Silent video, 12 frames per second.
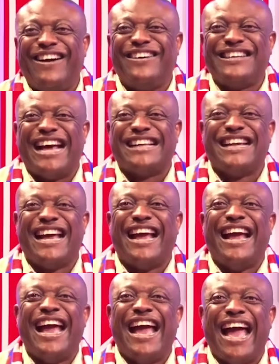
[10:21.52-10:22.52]
Oh yes, yeah.
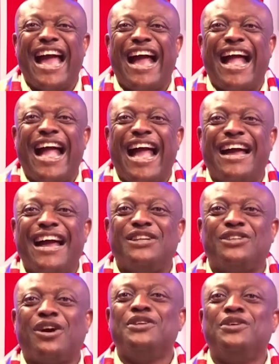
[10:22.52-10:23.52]

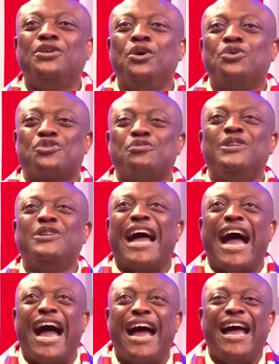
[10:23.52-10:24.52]
Tony Hughes,
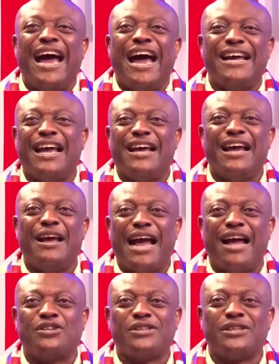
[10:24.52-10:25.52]
Munya,
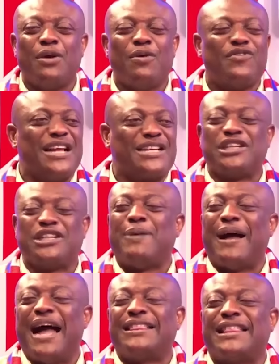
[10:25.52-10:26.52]

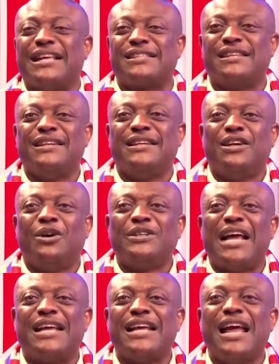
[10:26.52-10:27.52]
associate hunters. Oh
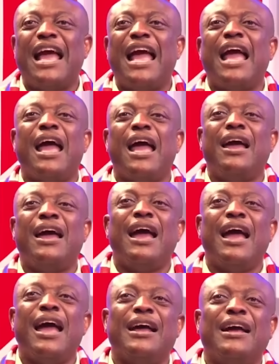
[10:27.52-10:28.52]
yes,
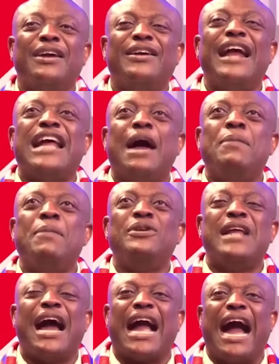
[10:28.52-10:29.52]
Randy Abbe
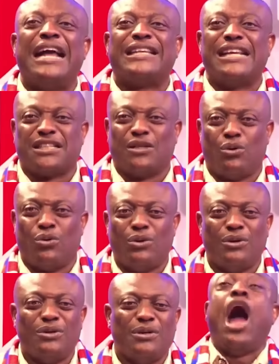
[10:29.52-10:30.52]
Munya can hunters no.
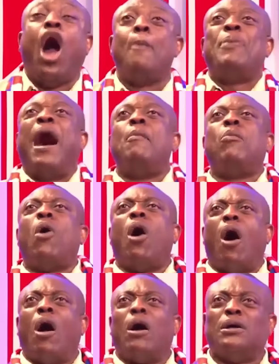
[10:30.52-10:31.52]
Upon
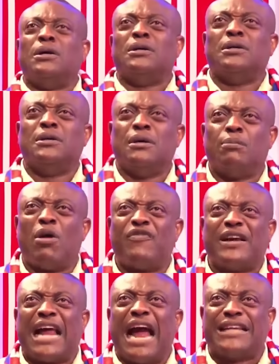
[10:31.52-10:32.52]
war,
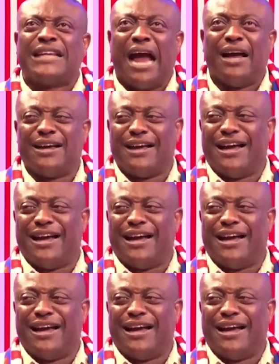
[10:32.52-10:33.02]
prophet hunter.